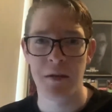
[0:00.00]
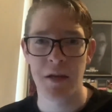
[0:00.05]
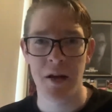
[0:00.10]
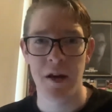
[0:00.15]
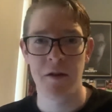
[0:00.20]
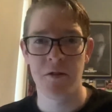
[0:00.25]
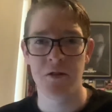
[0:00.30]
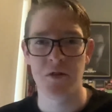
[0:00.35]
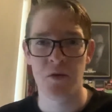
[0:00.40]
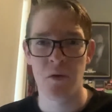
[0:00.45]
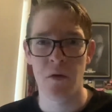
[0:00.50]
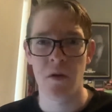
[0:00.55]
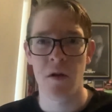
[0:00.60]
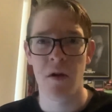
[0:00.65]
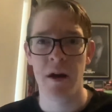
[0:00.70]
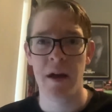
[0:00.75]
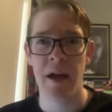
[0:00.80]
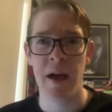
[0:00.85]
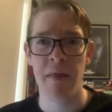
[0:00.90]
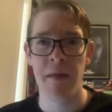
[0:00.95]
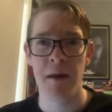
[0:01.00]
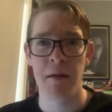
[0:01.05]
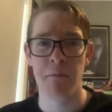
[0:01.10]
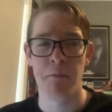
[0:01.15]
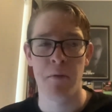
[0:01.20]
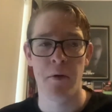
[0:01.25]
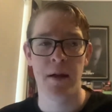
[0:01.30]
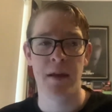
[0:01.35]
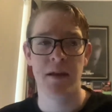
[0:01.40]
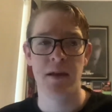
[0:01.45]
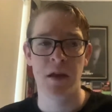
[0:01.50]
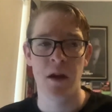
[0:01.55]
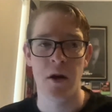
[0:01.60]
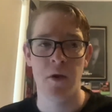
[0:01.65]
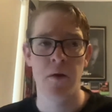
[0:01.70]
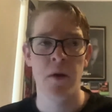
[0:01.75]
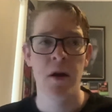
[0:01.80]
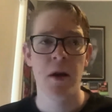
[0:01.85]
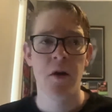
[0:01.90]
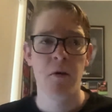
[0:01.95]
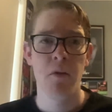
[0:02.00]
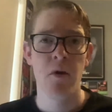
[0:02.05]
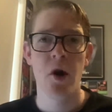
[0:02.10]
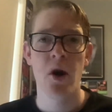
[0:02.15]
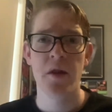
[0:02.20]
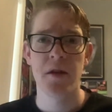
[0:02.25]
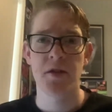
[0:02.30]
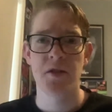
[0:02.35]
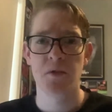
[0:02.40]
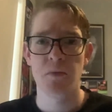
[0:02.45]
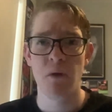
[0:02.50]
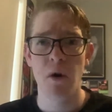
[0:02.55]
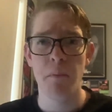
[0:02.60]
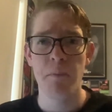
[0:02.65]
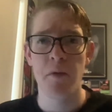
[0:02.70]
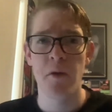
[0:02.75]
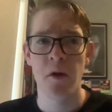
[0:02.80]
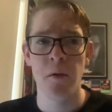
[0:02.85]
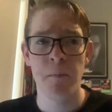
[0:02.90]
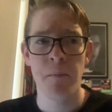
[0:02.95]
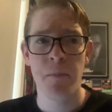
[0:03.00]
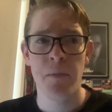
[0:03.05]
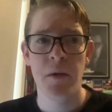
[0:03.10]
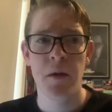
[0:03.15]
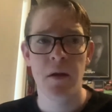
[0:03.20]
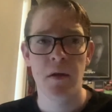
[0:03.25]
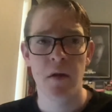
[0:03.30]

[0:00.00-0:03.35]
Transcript: It's sort of like, and then we either swap them,